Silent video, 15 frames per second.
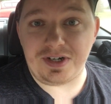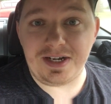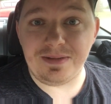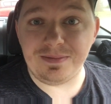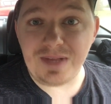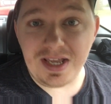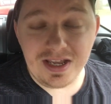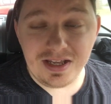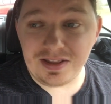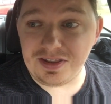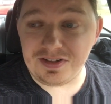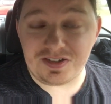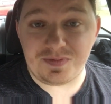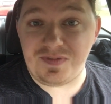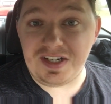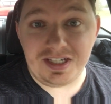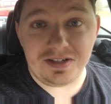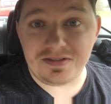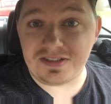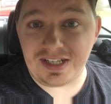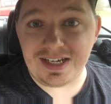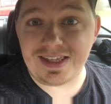right? There's
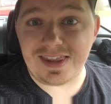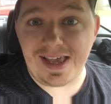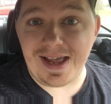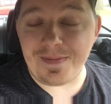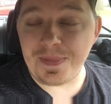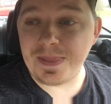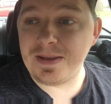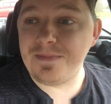videos like that